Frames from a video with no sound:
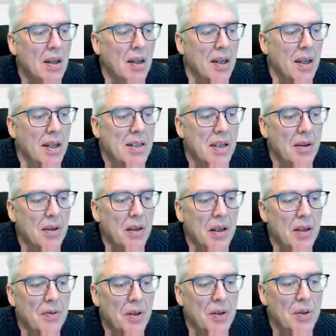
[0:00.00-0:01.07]
is
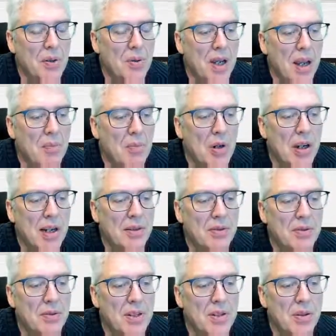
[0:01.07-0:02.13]
if I do the
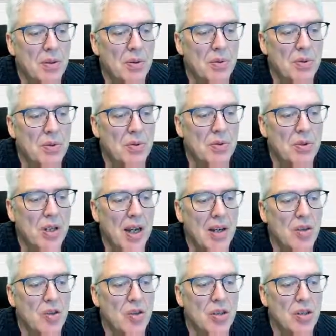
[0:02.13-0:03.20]
emulator, it's going to
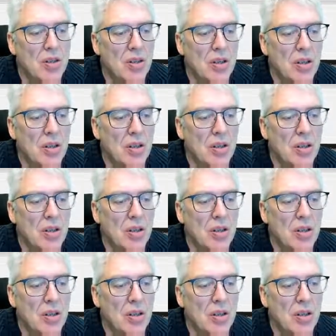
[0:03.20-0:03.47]
change